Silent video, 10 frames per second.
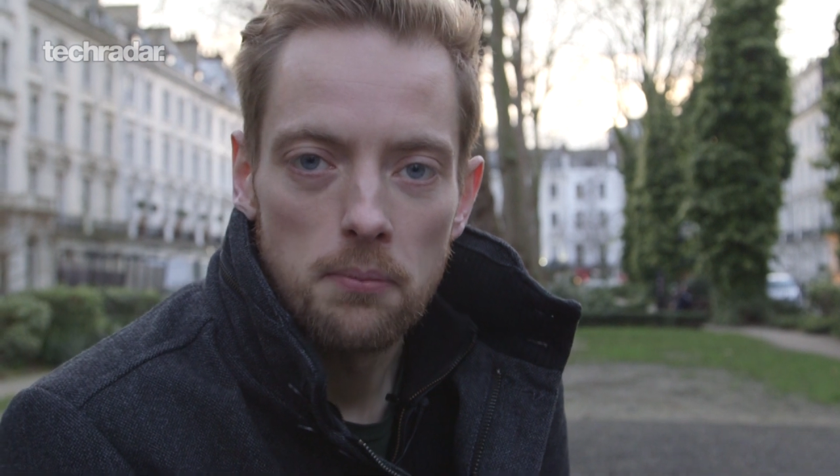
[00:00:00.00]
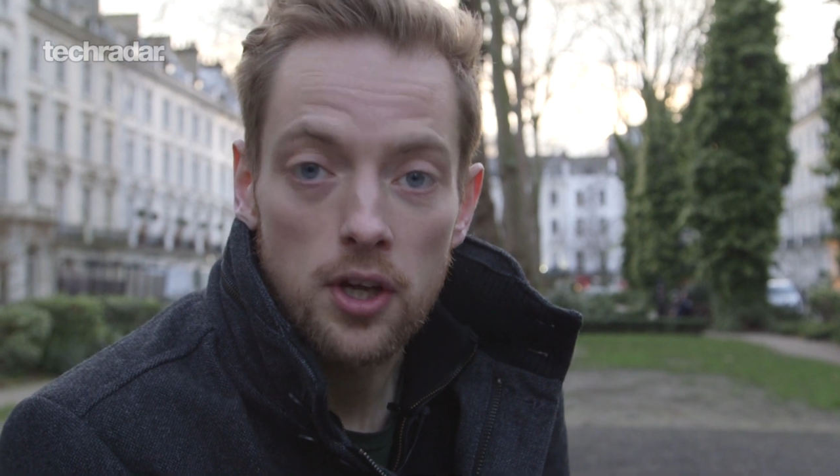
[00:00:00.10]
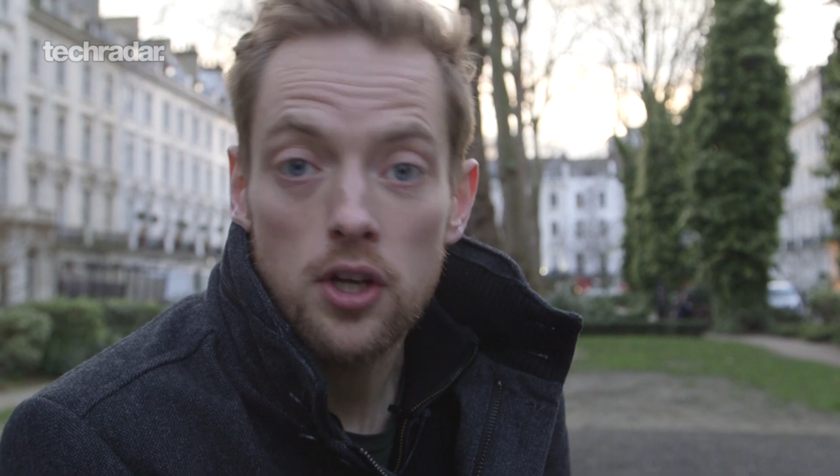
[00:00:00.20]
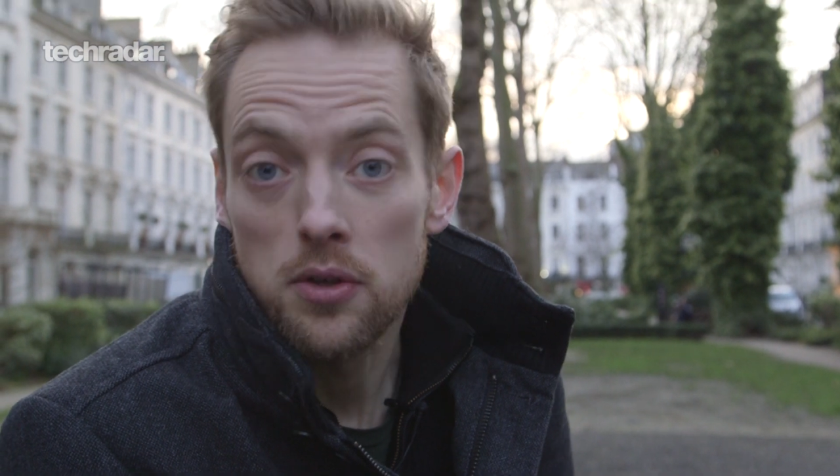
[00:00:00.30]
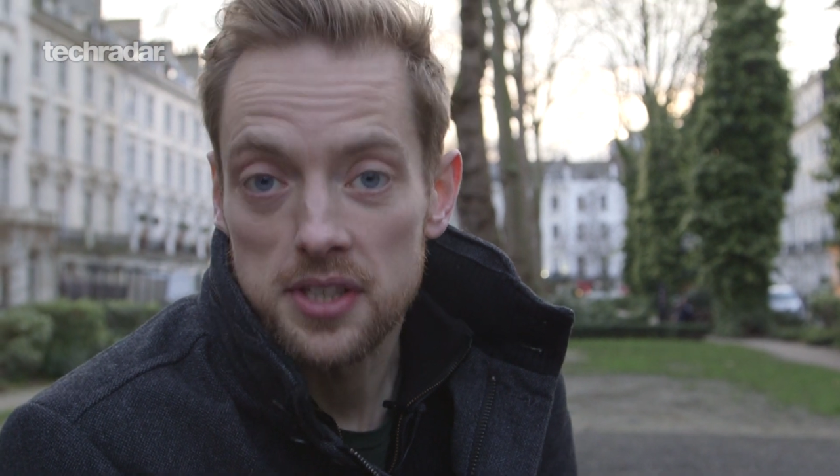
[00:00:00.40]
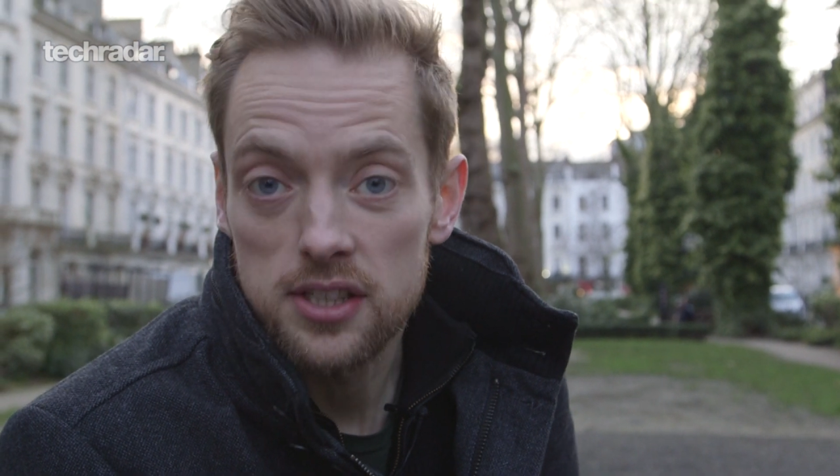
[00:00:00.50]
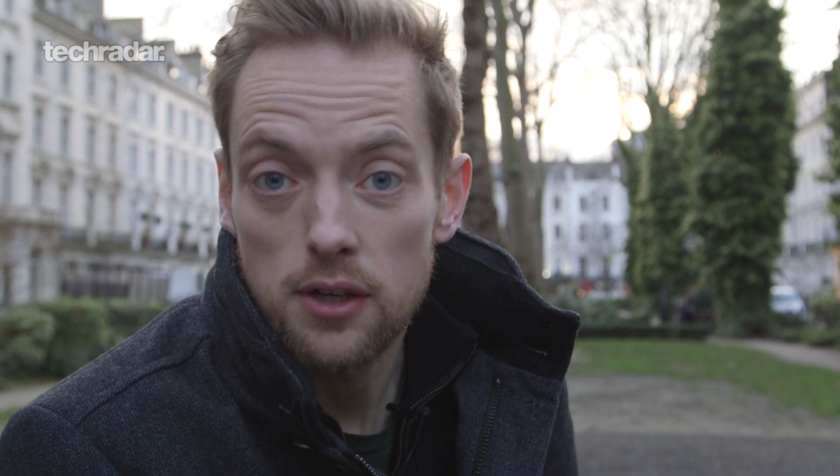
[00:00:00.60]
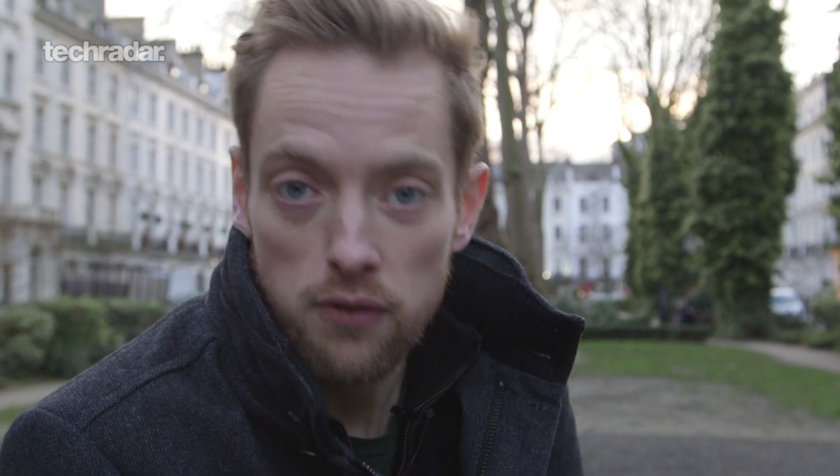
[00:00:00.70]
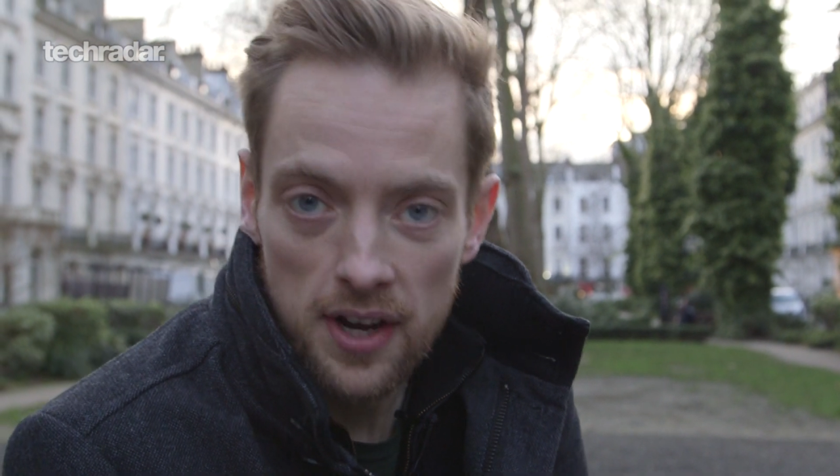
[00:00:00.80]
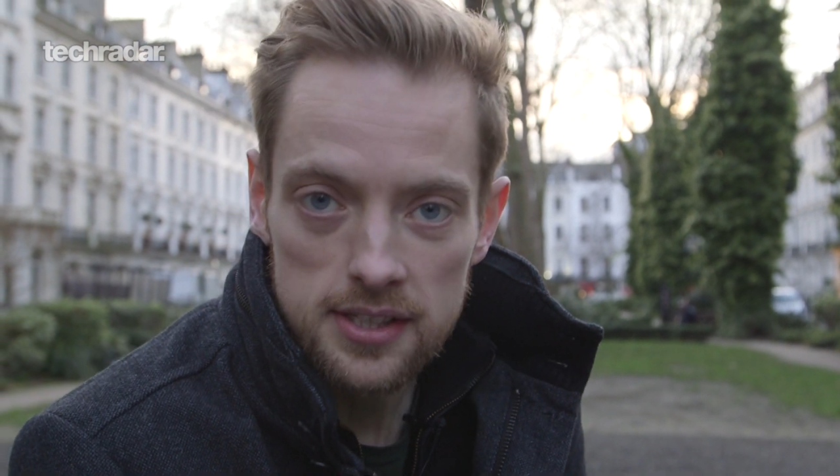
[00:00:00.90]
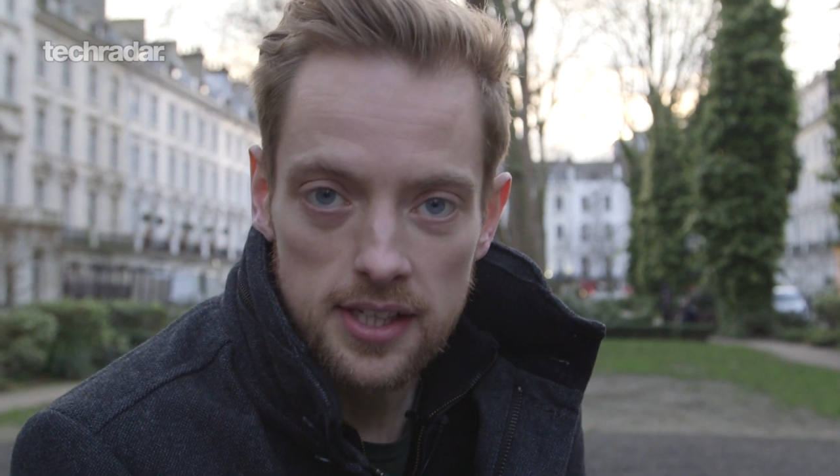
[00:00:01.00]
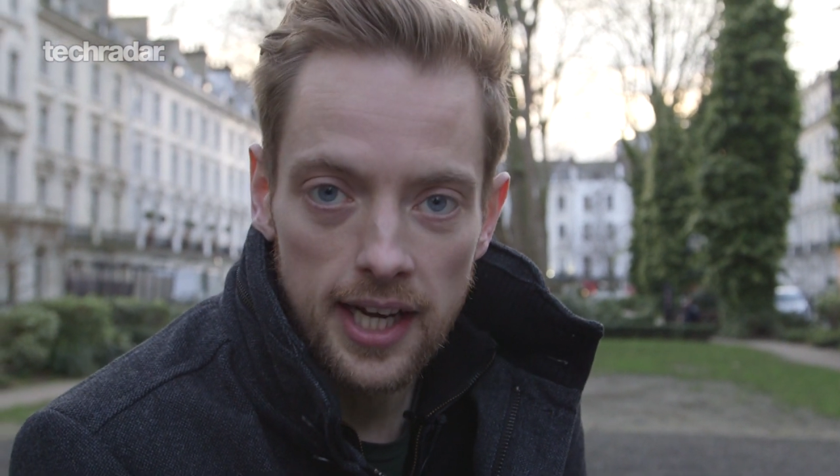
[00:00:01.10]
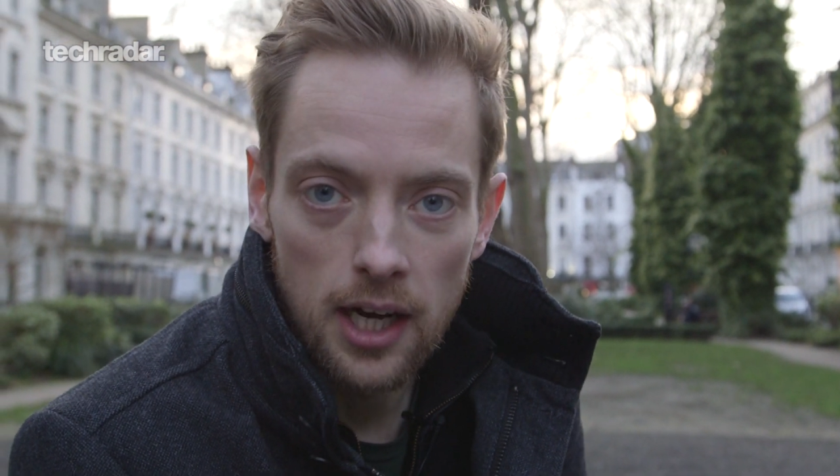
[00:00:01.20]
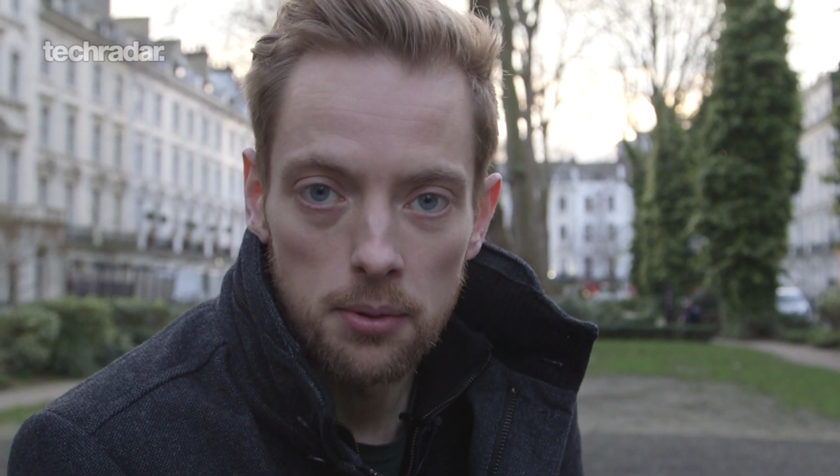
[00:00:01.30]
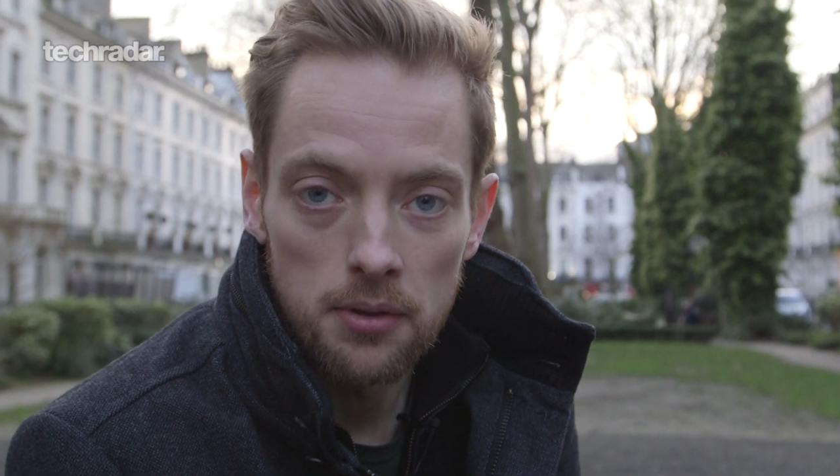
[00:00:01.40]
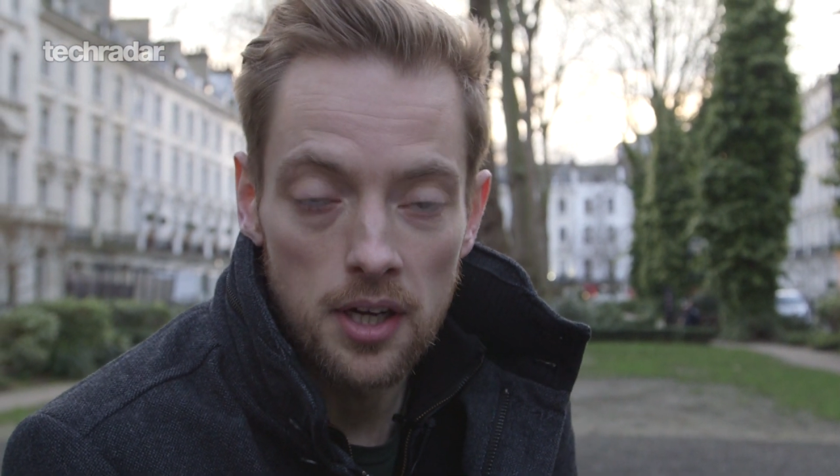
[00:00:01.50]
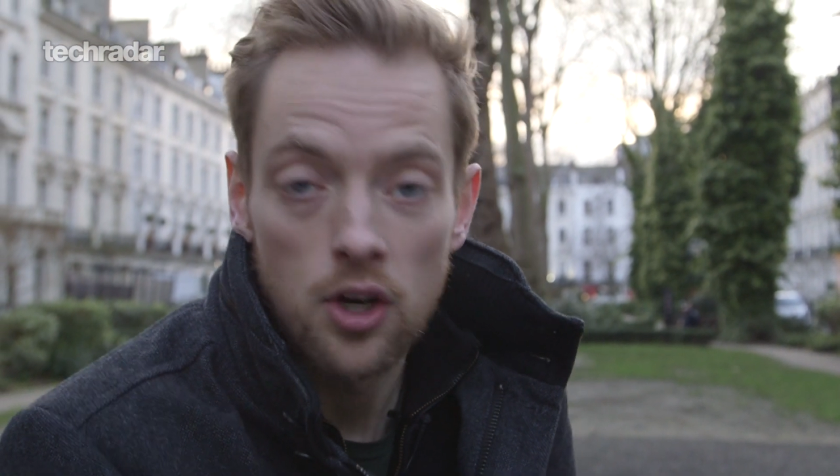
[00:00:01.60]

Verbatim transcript: The good news is your friends can help,